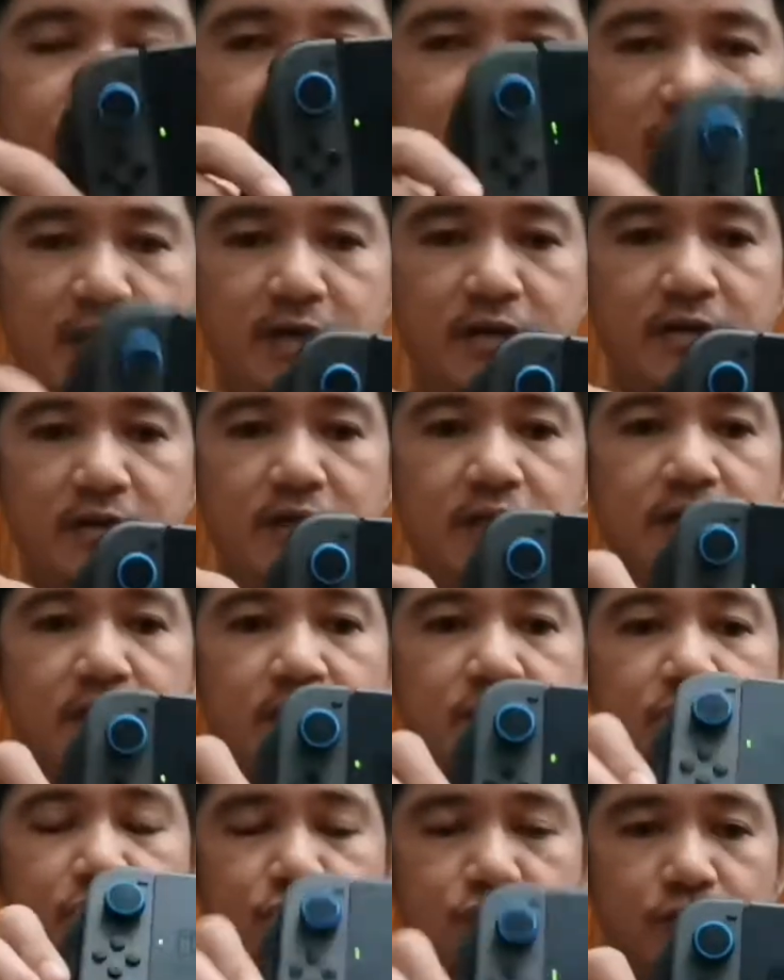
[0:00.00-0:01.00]
There.
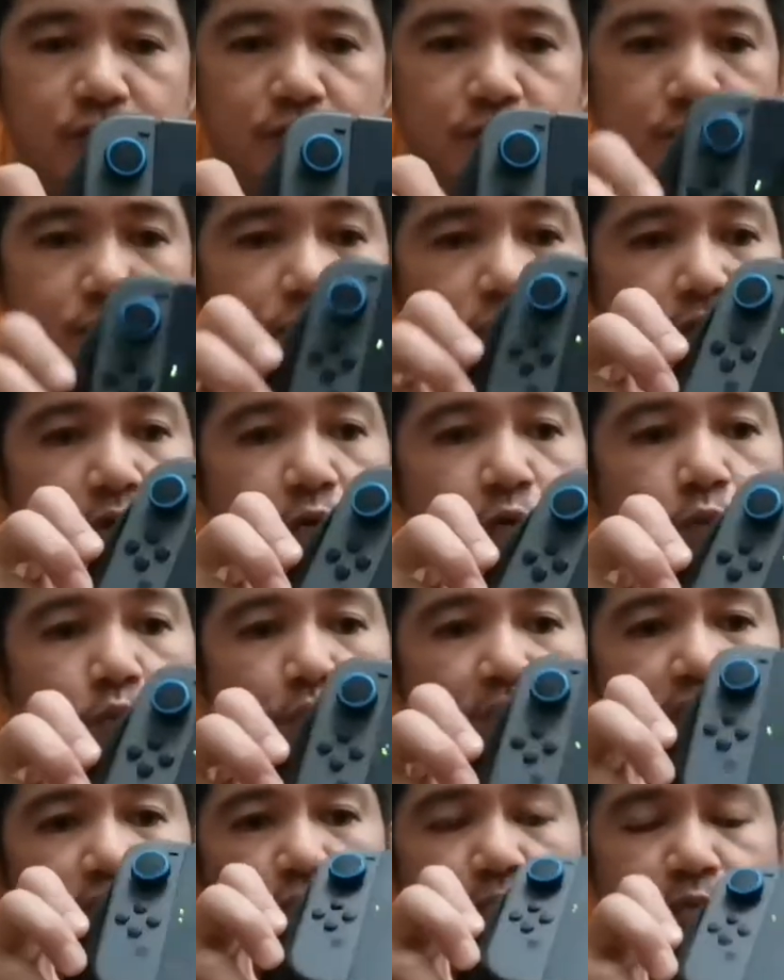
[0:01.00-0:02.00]
So
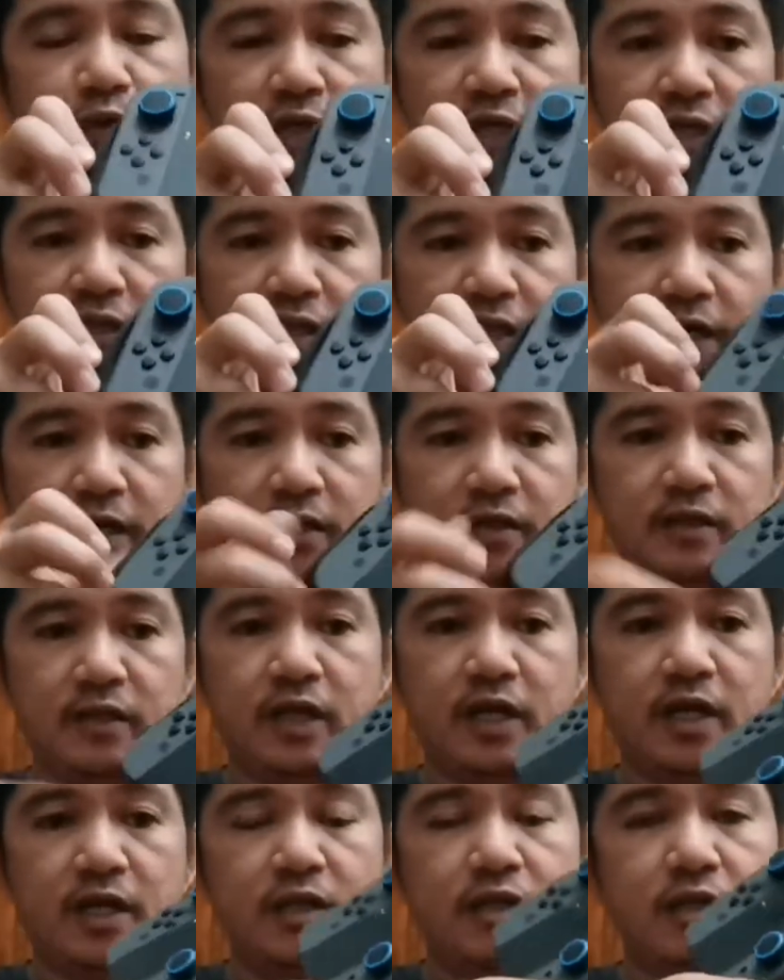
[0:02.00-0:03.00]
when you put it there,
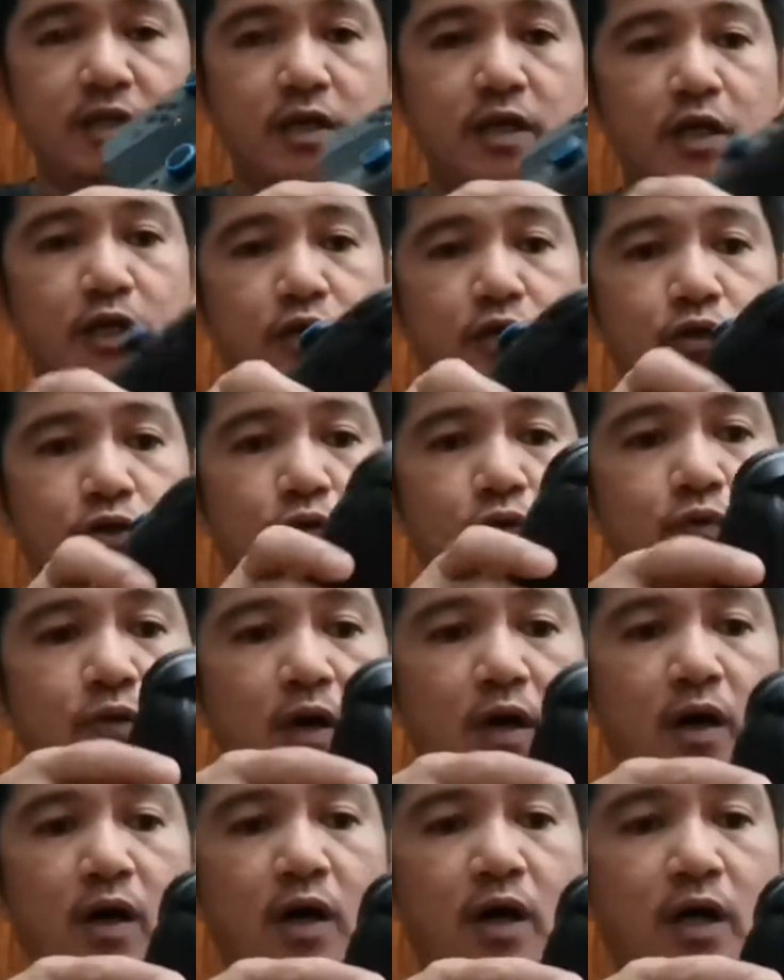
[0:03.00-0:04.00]
then you
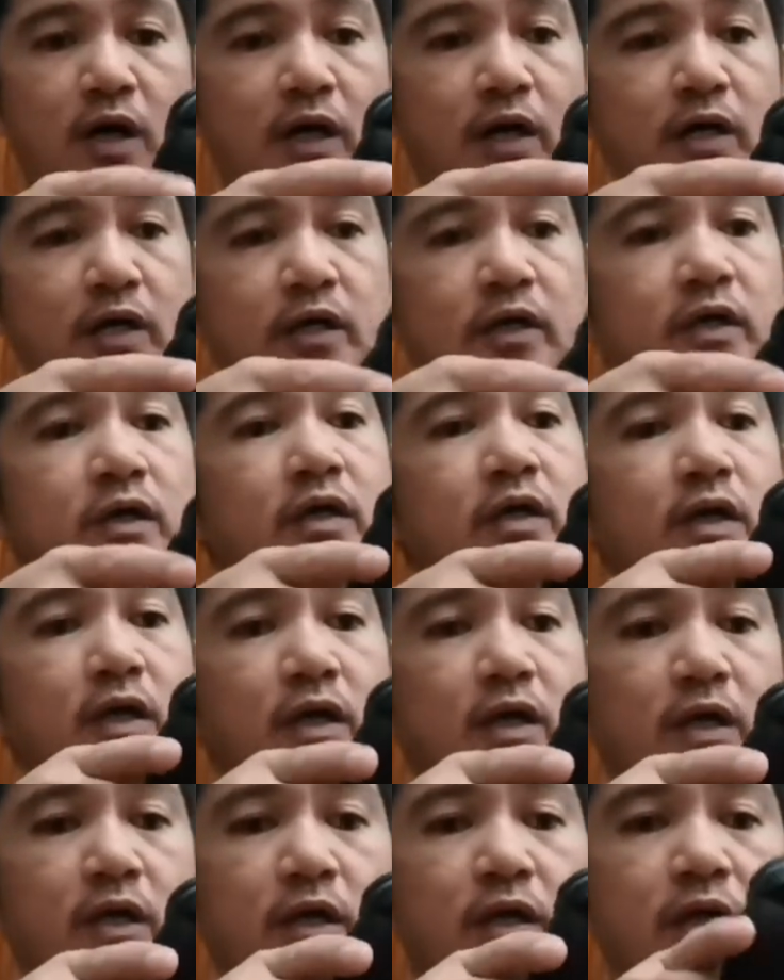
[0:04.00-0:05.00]
are
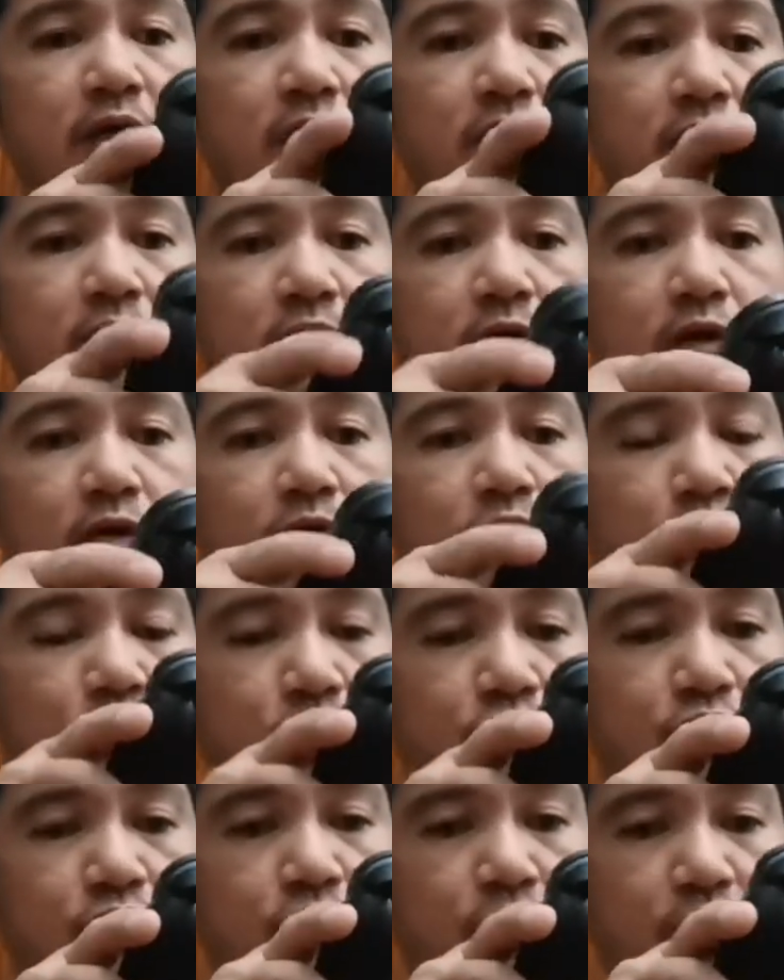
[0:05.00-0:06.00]

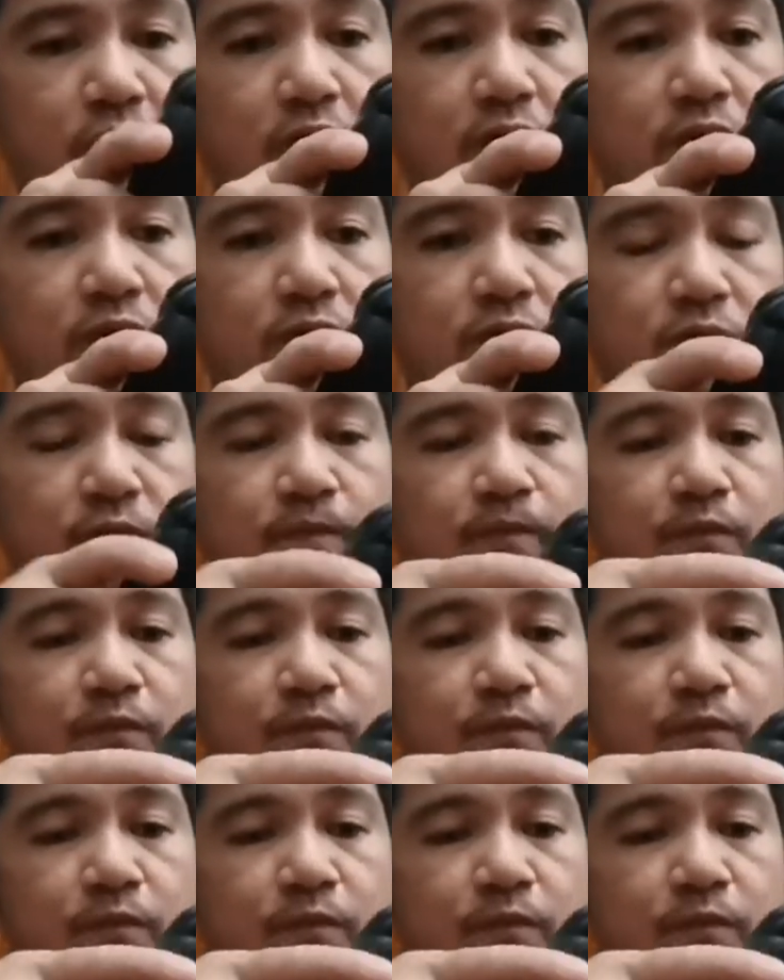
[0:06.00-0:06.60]
good to go.